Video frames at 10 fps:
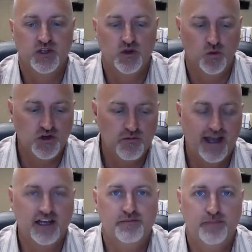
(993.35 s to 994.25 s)
When you
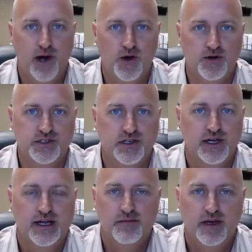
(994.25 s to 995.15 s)
make a post,
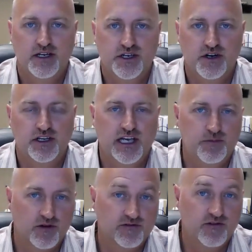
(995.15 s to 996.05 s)
make sure you
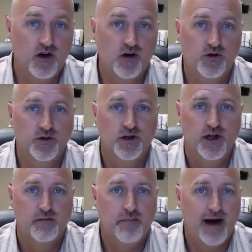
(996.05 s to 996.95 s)
keep your phone
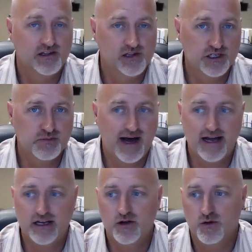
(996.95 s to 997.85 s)
close by
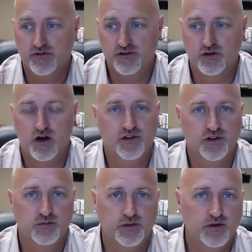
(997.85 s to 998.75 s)
you, or if you're on the
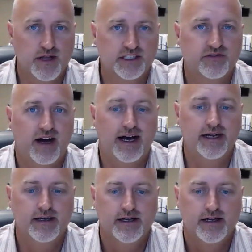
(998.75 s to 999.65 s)
computer, that's
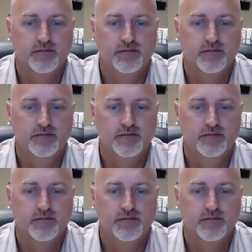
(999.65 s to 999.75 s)
fine.